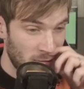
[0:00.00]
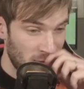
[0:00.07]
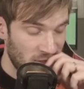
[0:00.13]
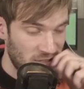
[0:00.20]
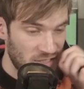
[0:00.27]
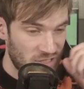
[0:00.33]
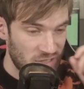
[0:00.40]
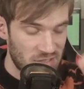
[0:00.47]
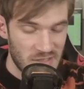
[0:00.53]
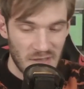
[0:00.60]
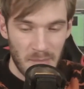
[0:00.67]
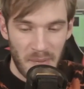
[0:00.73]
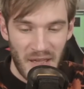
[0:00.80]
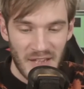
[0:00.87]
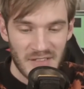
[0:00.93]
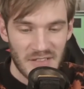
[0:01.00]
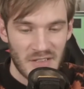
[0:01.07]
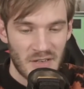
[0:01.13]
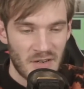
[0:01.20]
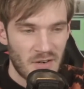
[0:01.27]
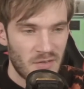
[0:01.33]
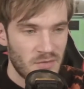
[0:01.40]
decisions in the past that
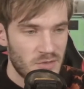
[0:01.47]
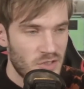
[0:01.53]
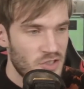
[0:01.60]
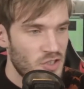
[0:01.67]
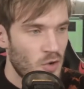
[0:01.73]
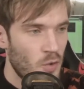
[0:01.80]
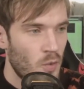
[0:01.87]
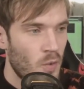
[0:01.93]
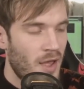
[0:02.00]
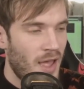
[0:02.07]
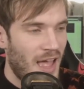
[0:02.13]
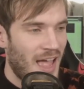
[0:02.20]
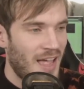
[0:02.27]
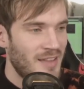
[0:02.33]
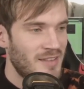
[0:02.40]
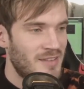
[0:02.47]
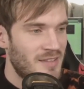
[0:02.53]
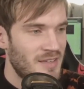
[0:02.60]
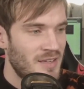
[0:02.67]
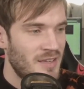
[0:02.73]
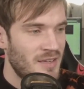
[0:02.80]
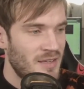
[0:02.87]
are so
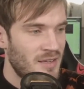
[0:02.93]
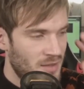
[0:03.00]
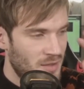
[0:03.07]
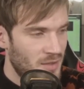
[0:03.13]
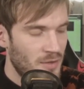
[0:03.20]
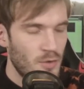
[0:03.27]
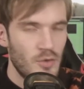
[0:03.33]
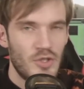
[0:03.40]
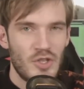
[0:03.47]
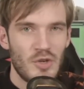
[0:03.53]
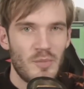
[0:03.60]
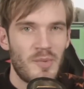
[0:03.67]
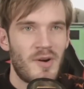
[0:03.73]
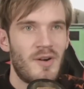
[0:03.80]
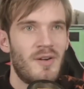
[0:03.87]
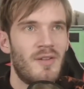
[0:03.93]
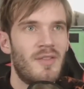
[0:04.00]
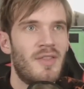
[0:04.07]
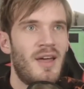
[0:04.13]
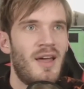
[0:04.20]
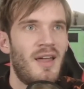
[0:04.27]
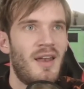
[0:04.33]
anti YouTuber
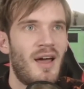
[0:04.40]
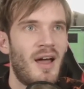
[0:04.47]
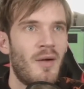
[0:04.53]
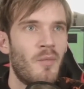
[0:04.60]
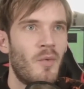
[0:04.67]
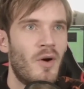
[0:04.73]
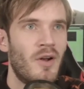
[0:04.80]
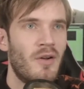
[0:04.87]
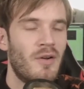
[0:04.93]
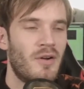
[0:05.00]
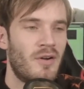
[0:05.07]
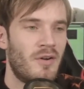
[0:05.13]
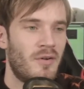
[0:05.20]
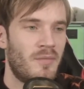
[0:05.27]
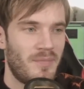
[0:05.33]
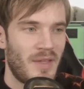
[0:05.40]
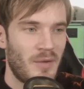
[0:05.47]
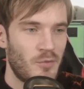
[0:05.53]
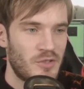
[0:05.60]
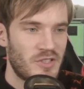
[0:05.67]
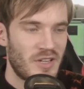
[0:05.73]
that I wonder it would,